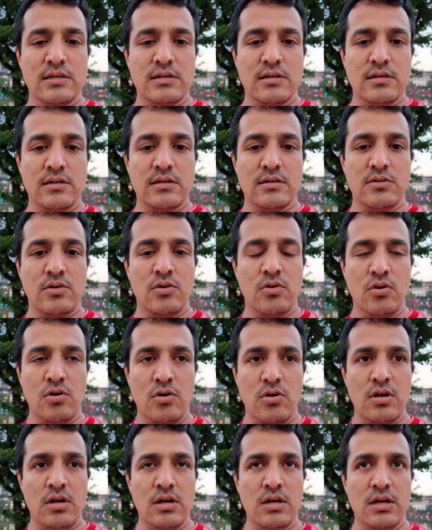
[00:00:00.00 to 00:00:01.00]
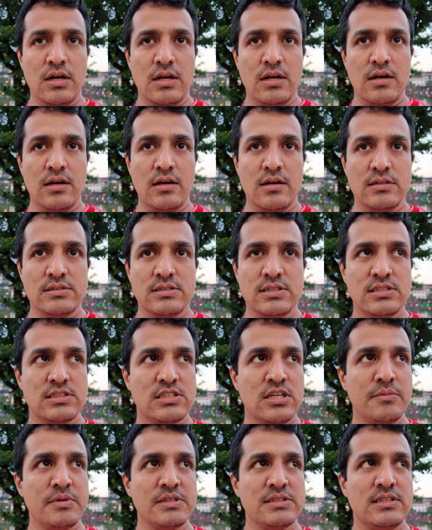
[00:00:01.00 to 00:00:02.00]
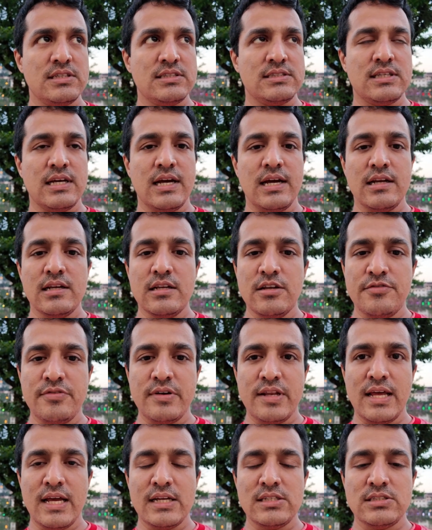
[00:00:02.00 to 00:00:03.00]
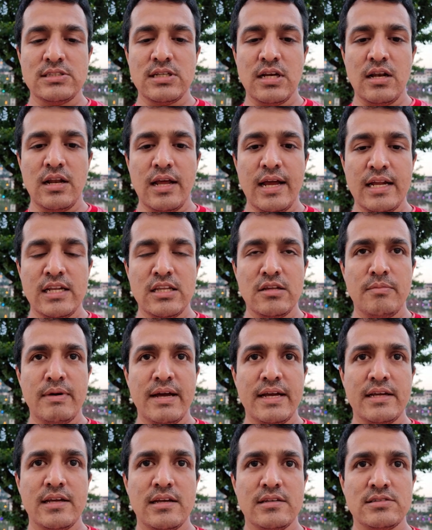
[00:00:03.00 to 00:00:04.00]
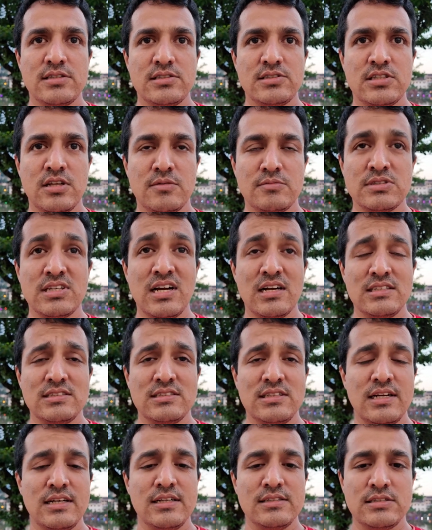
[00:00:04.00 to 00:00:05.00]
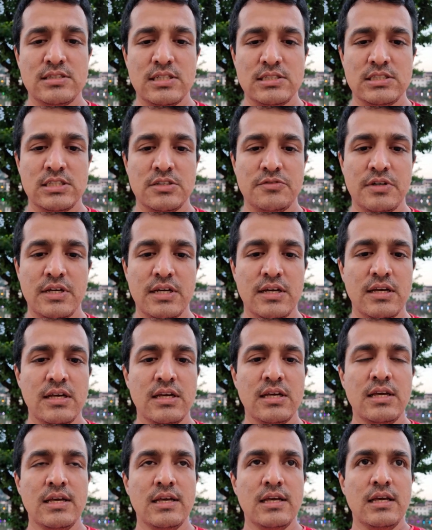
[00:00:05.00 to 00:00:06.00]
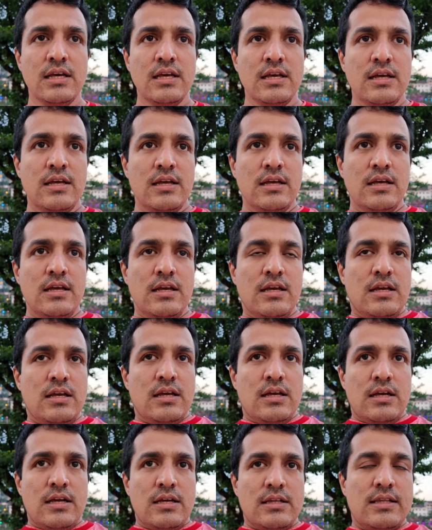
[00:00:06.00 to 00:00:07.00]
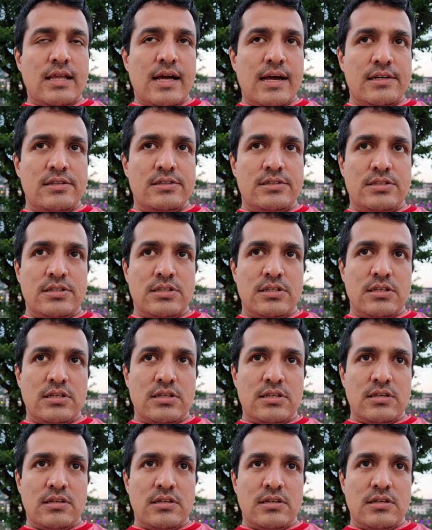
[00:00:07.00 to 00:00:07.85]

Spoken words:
the whole system is designed, the financial and the banking systems are designed in such a way that